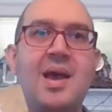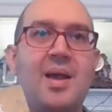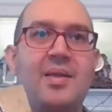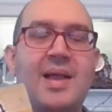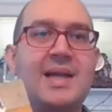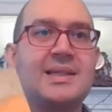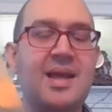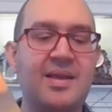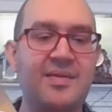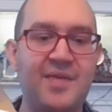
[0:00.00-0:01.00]
And on the last
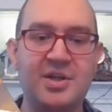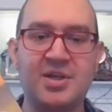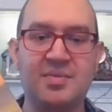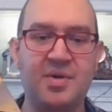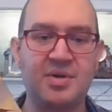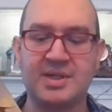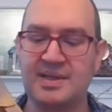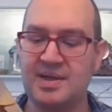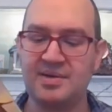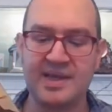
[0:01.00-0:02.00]
day of the convention,
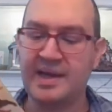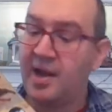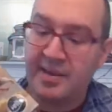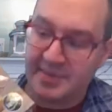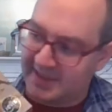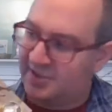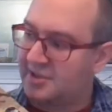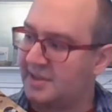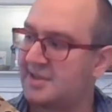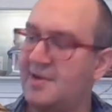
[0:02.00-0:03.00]
he was like, "Oh, let me
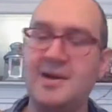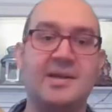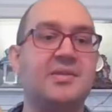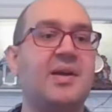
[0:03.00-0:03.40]
teach you Katara."